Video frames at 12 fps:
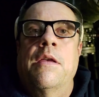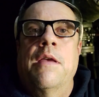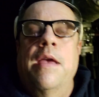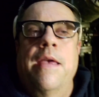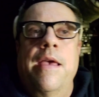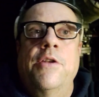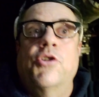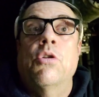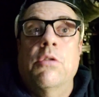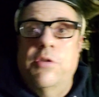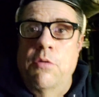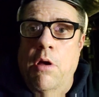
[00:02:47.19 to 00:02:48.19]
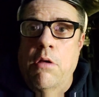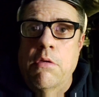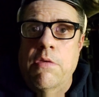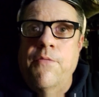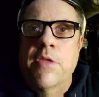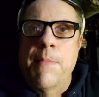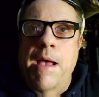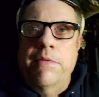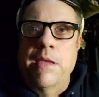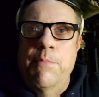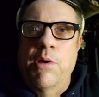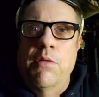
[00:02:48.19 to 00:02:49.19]
and drill 2 holes for the
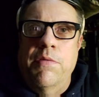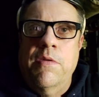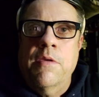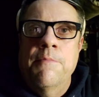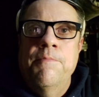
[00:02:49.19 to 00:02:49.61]
mounting bolts,